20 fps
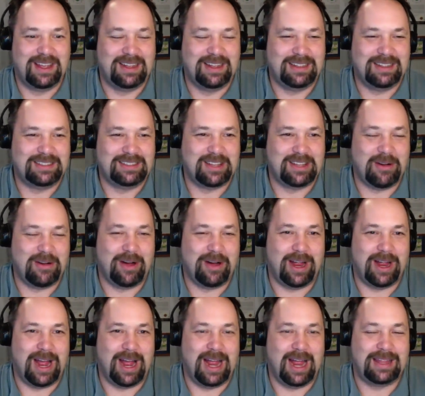So
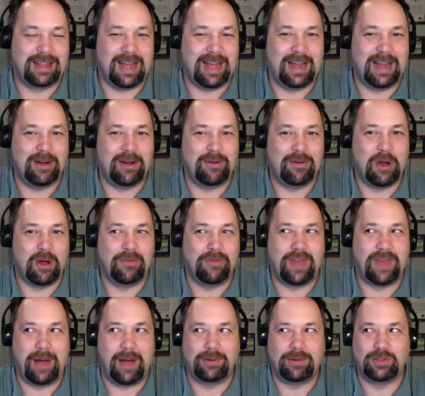I don't know
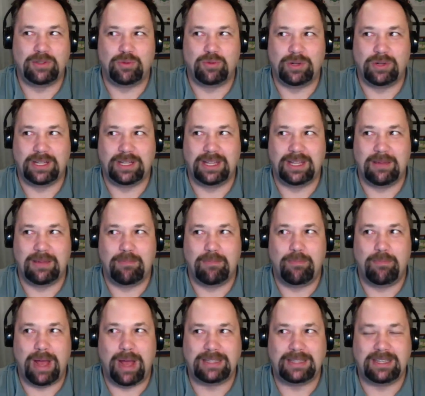if that was really the
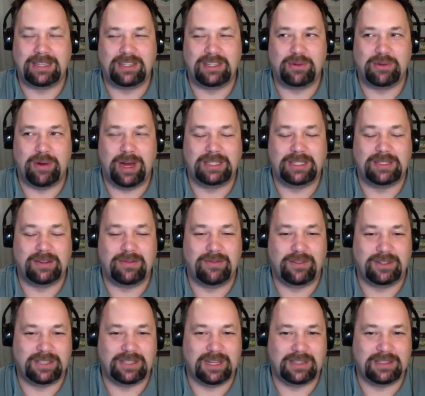best situation
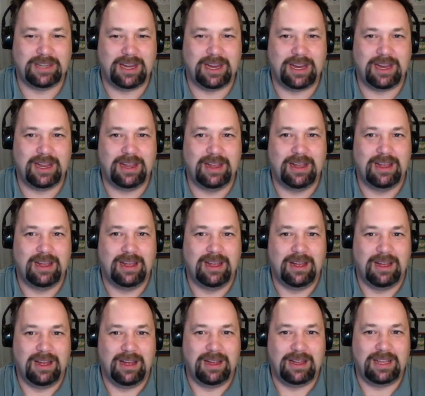for such a
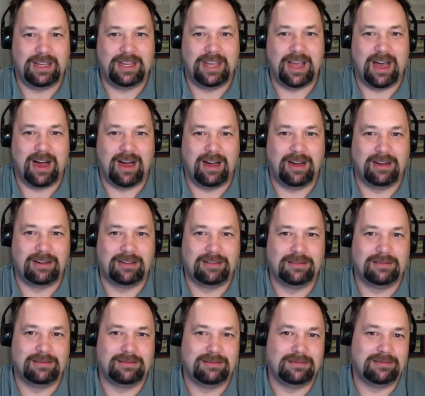
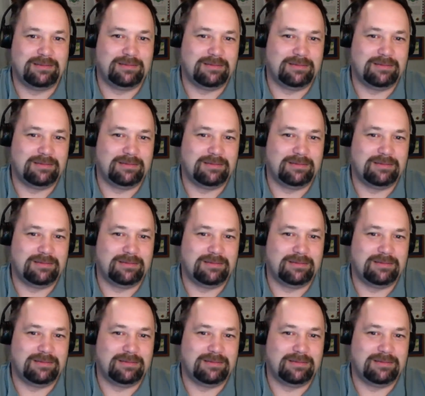young,